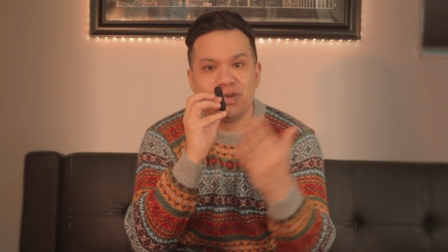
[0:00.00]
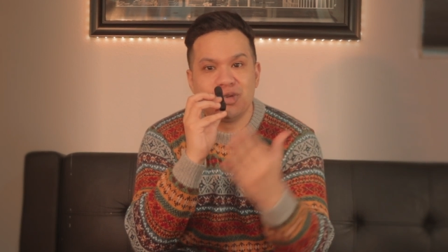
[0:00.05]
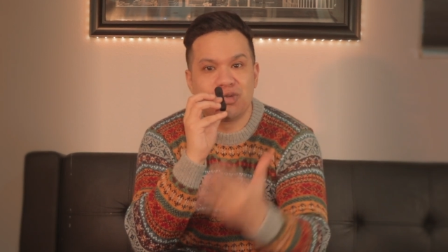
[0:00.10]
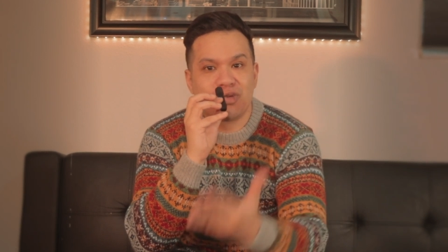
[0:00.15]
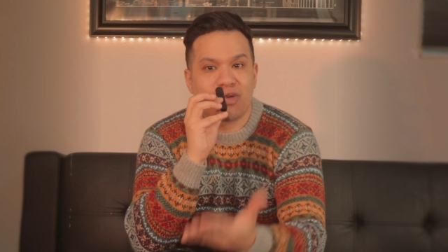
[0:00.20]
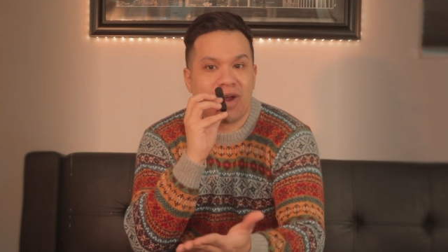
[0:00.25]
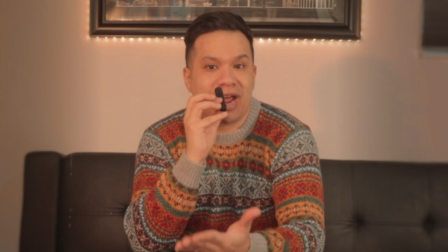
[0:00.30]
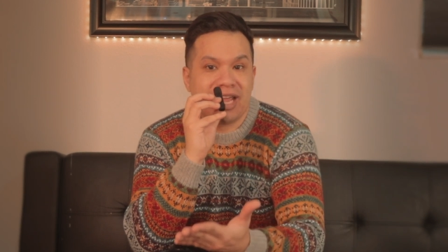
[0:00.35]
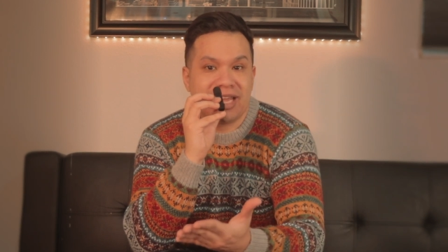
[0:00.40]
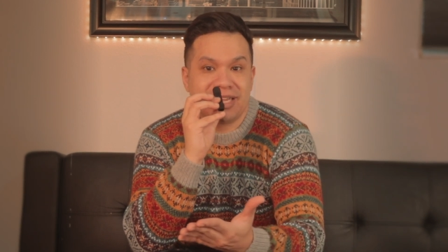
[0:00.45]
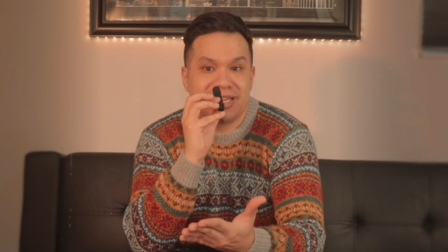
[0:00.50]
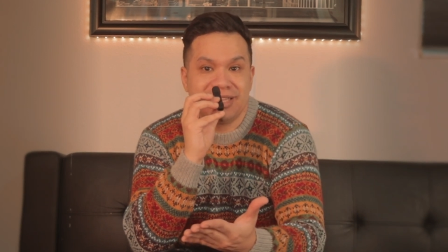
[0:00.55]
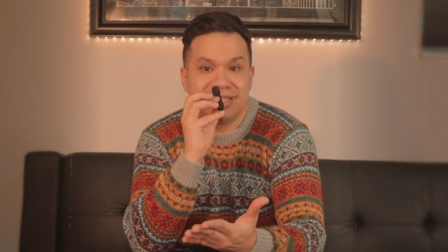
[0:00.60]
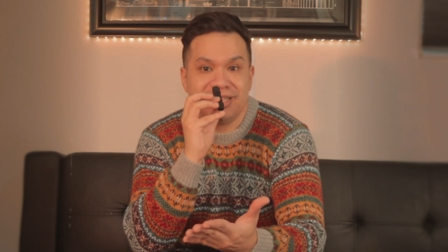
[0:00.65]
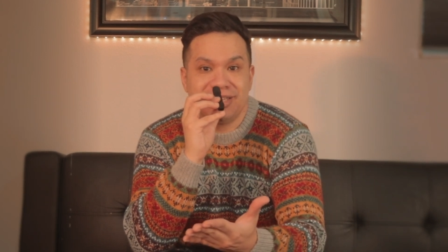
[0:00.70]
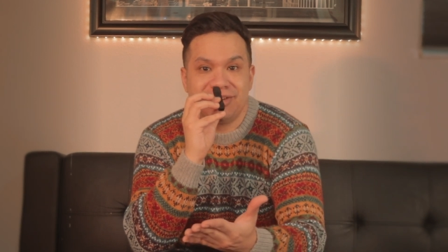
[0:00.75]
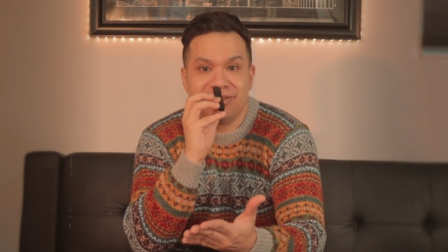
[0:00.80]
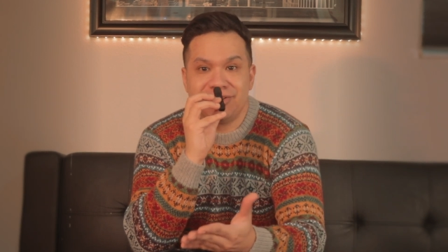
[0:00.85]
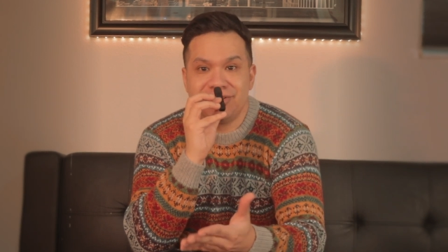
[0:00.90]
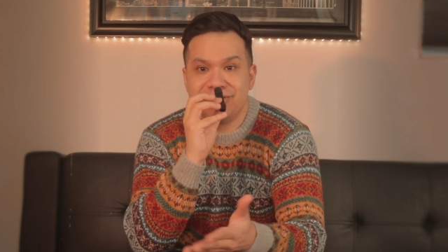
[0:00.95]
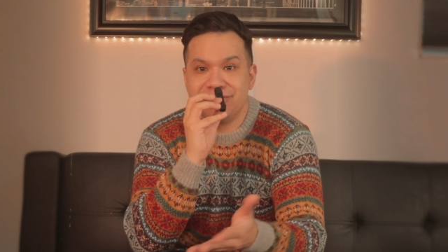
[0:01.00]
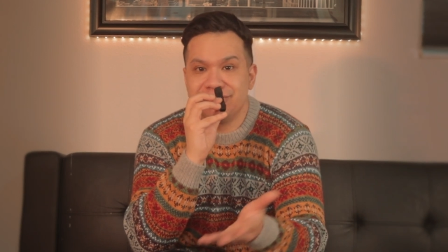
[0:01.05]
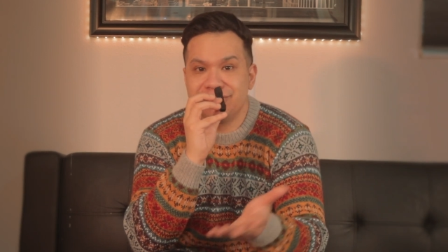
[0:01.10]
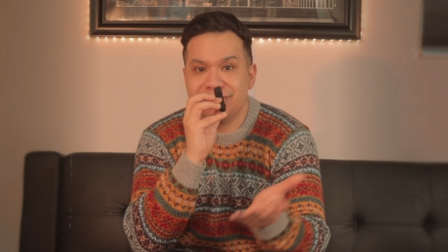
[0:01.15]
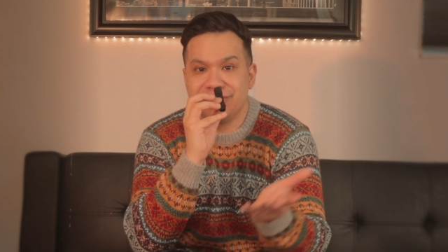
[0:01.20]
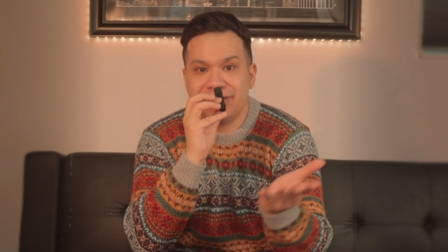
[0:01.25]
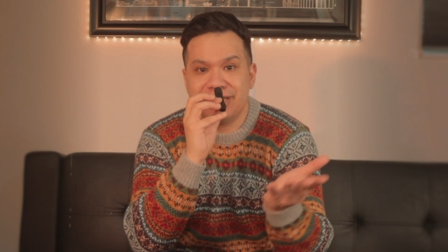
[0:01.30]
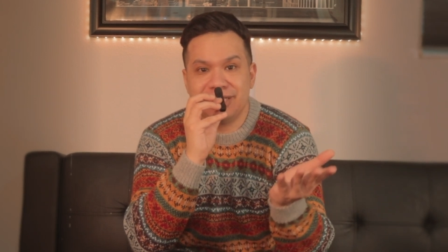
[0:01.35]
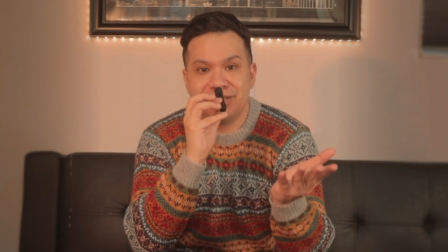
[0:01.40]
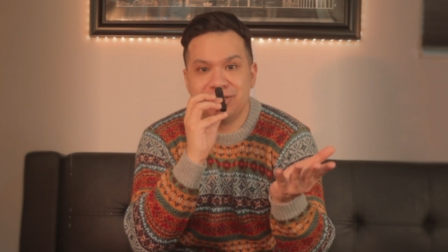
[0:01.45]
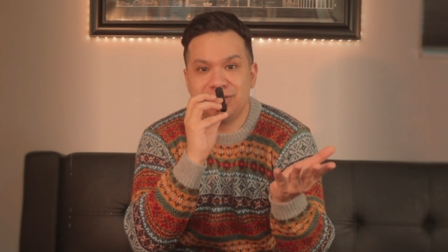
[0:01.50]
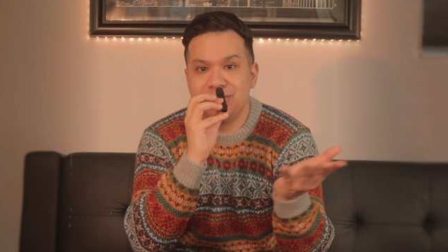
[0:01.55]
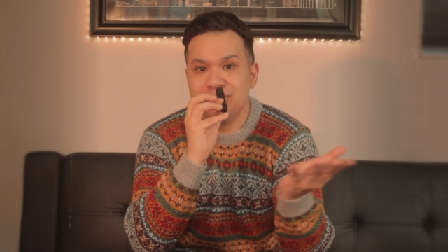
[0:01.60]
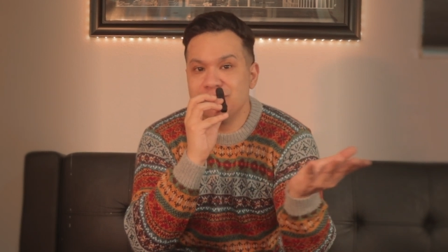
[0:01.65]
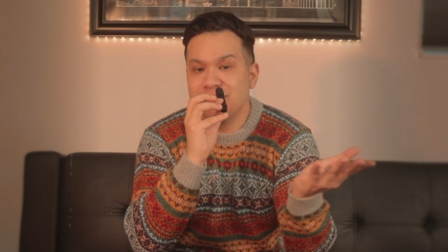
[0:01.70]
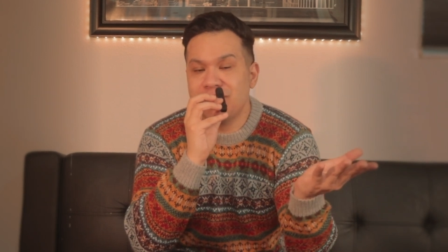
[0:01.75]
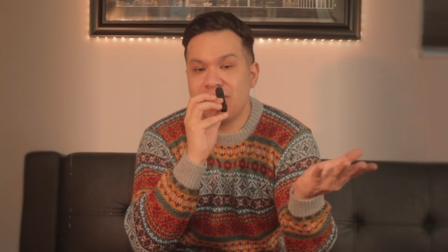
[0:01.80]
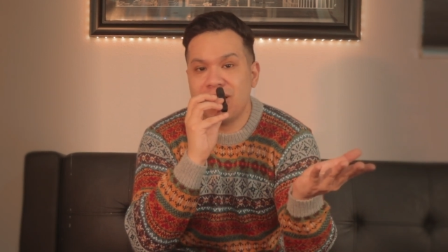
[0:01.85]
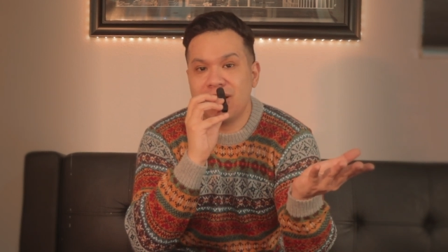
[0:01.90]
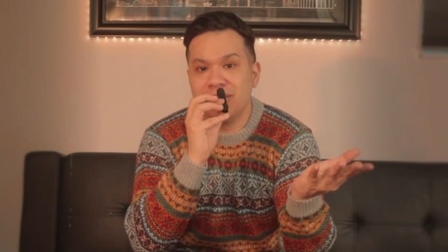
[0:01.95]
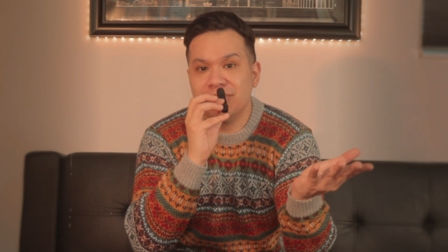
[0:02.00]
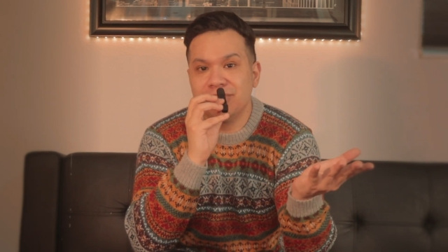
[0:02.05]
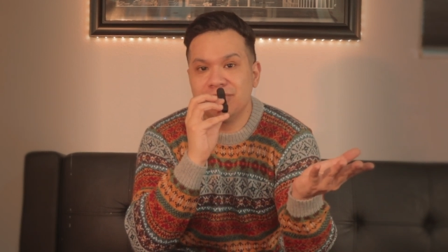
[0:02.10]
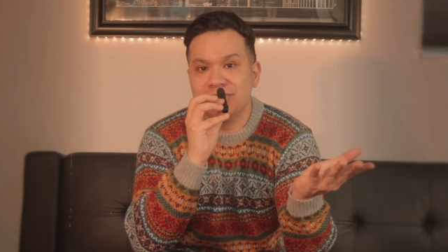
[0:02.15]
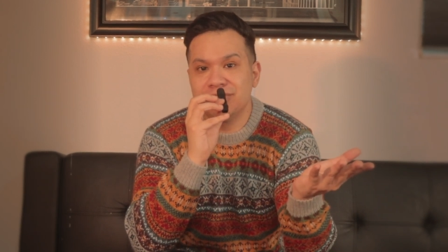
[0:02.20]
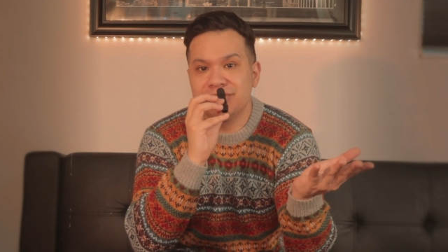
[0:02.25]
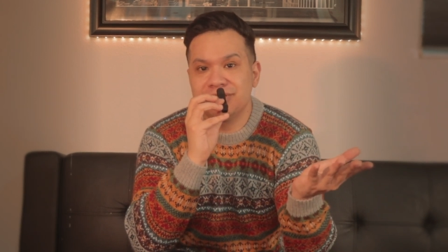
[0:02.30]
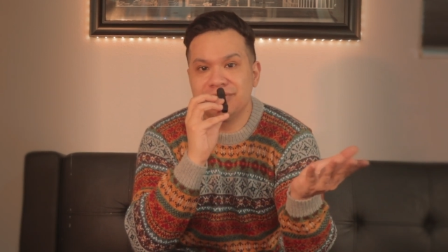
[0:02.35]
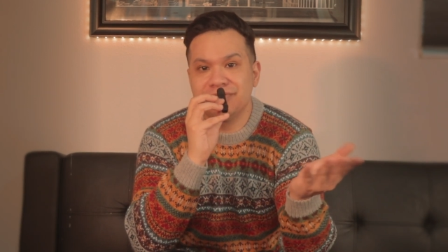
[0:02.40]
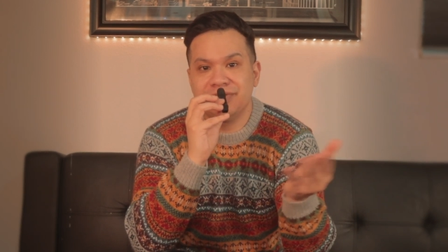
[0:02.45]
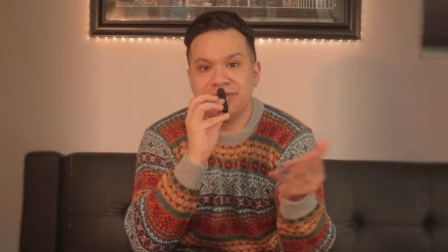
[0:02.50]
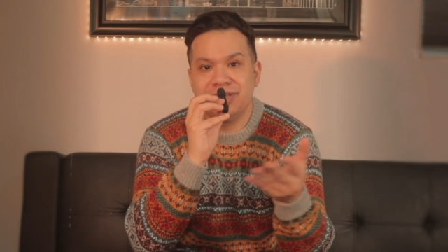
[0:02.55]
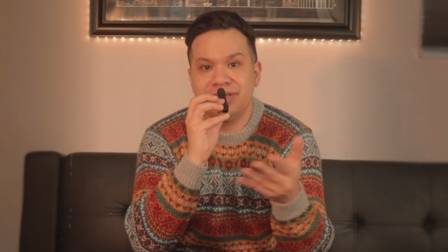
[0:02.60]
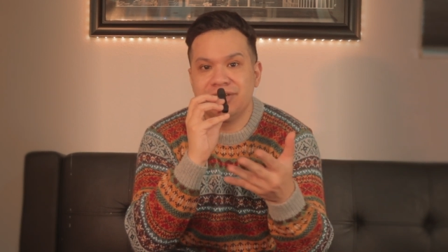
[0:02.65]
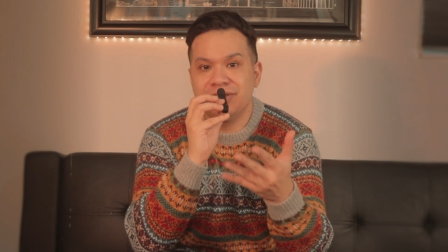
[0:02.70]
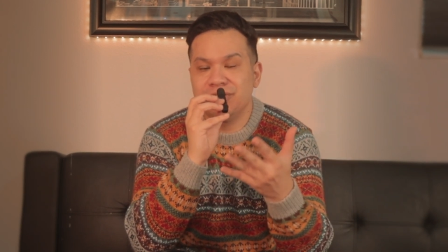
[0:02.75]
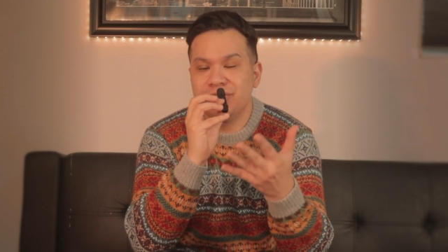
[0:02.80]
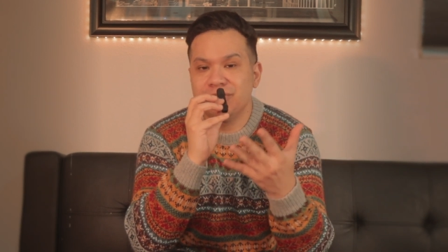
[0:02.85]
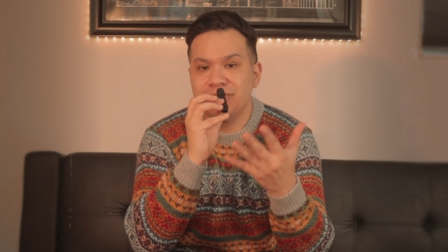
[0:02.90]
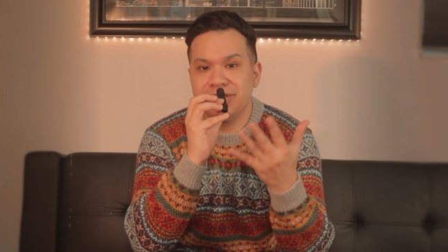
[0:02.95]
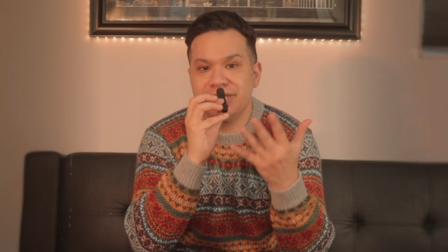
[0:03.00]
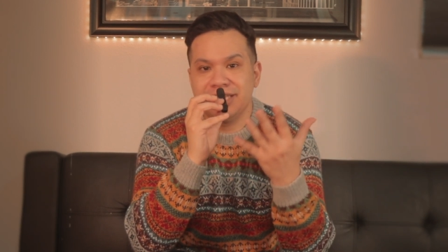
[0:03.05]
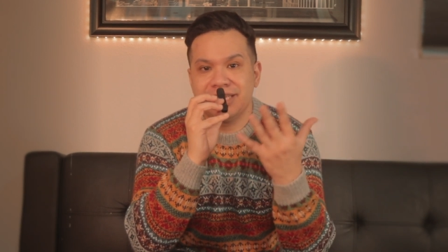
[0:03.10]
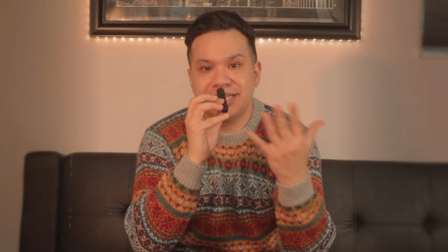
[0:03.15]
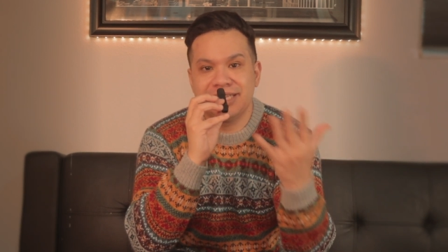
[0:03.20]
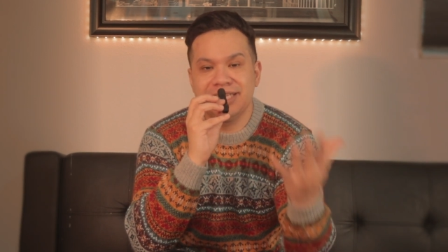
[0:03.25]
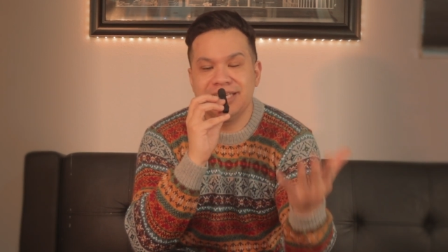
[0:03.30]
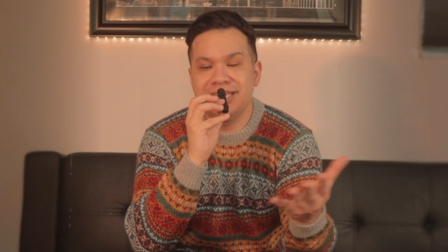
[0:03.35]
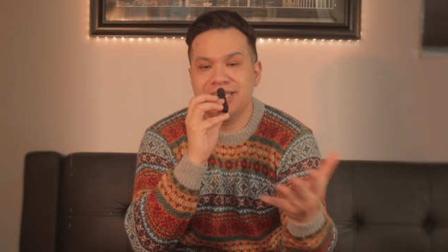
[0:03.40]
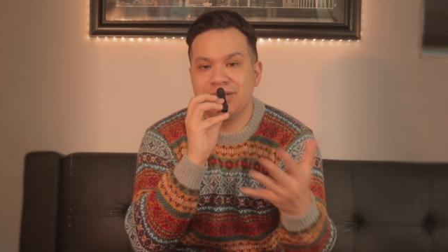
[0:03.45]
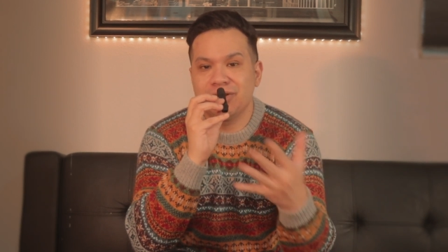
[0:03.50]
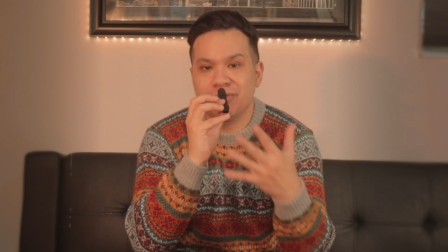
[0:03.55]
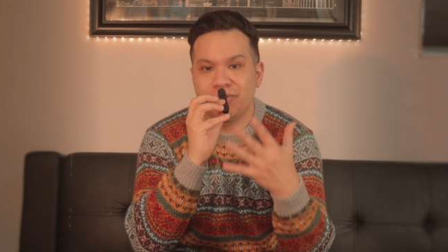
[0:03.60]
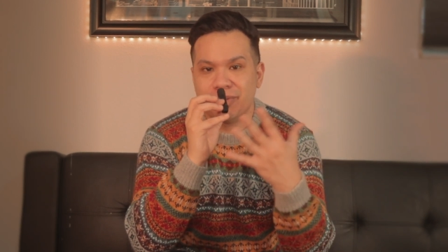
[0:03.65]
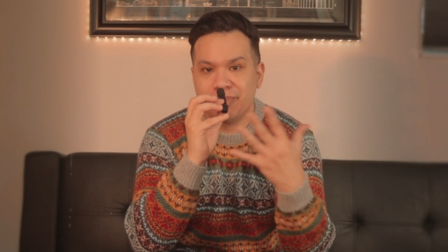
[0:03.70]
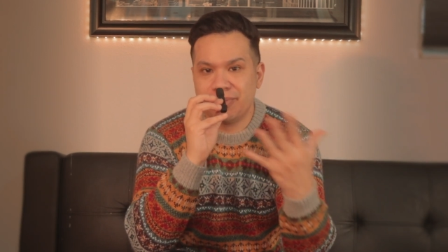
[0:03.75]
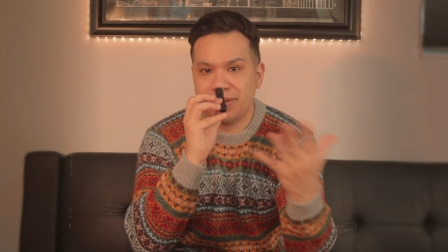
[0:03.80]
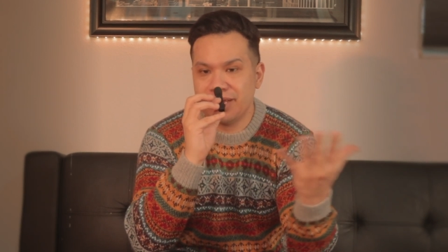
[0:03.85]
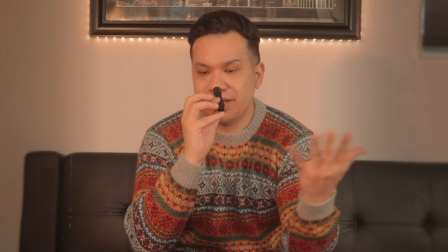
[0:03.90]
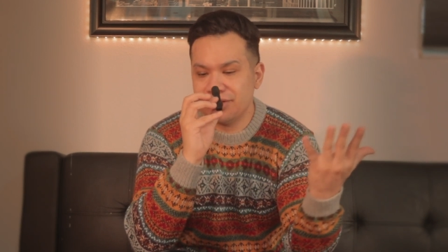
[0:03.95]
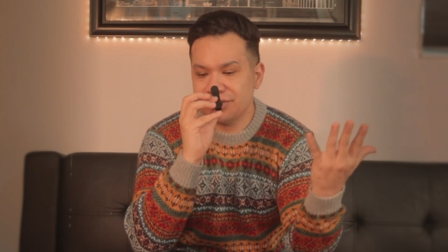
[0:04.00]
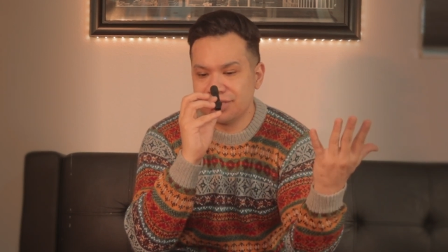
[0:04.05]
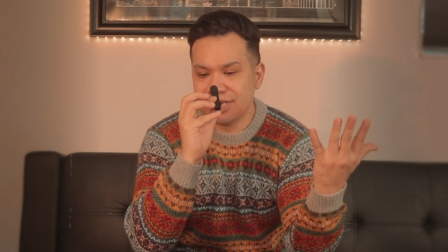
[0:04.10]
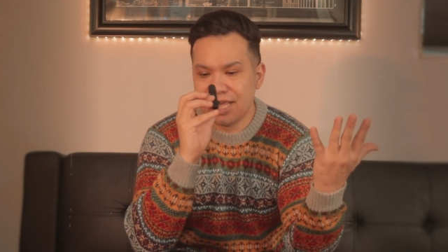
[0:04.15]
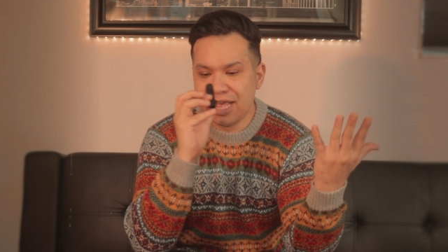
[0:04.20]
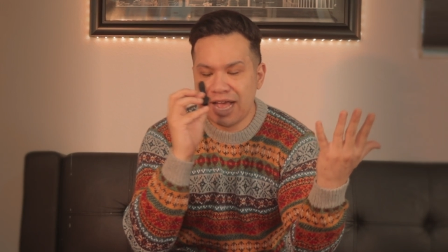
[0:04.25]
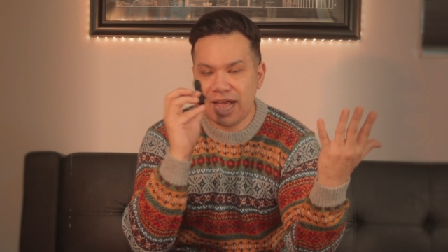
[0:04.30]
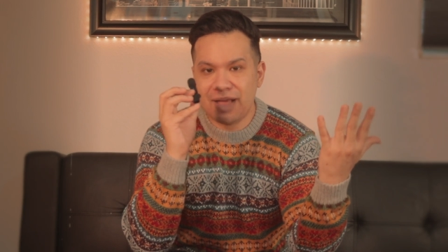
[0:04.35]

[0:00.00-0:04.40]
dry cleaners, and shoe cobblers if you need to do any cleaning or repairs.